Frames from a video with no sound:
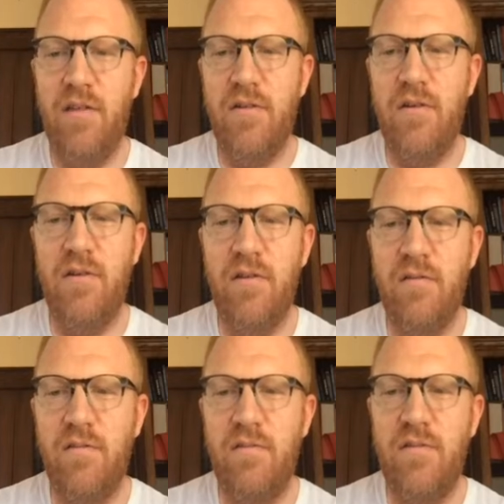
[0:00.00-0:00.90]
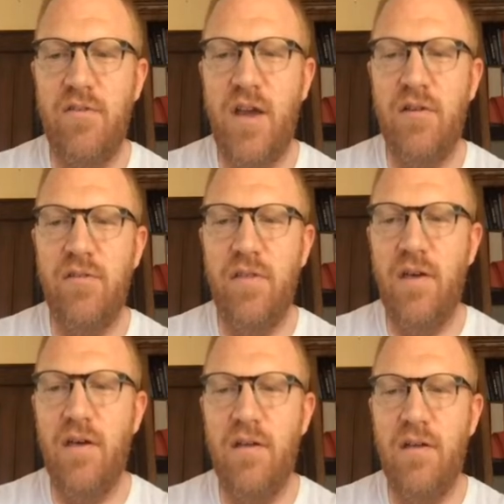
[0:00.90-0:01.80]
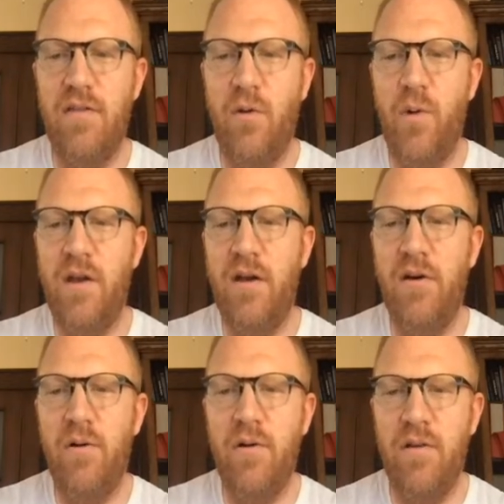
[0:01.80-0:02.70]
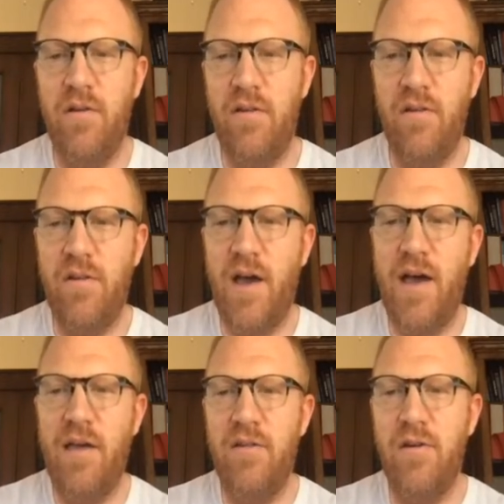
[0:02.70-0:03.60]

So you can change the window size.